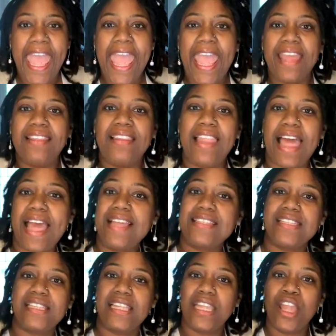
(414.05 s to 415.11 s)
And
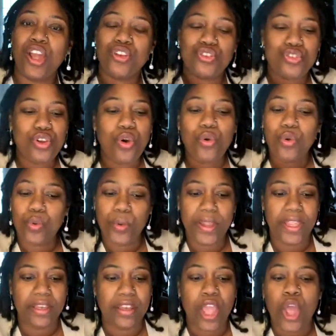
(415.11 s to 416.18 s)
lastly, don't
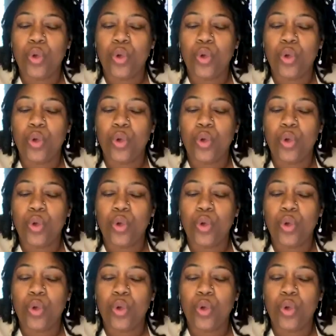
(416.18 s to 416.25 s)
quit.